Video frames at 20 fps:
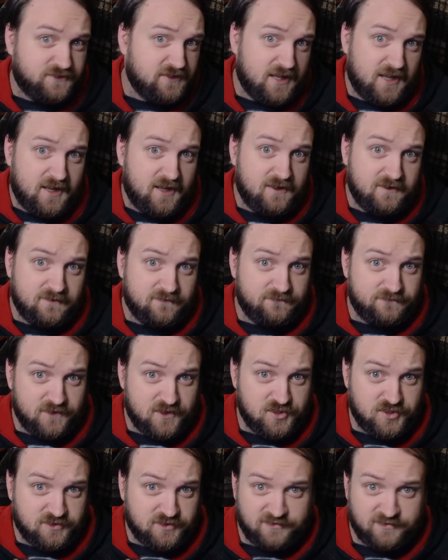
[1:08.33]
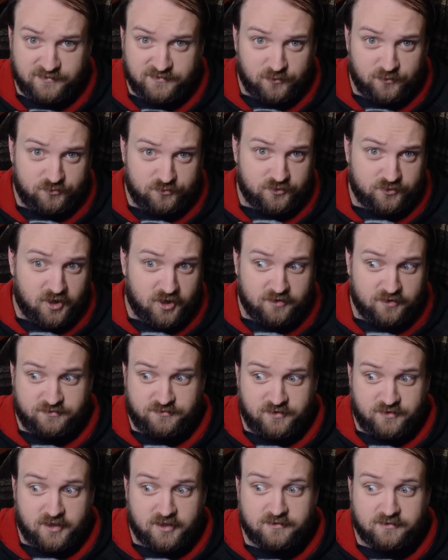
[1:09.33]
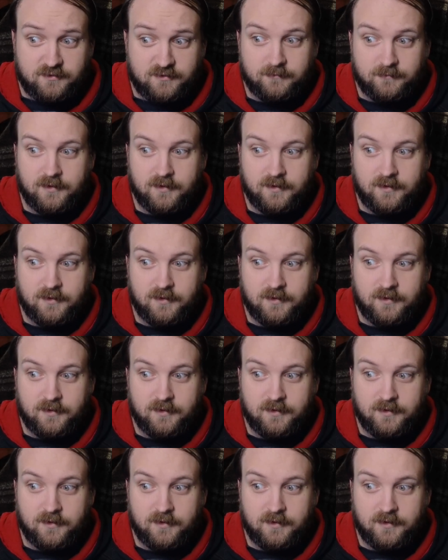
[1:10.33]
and a fish is a social construct.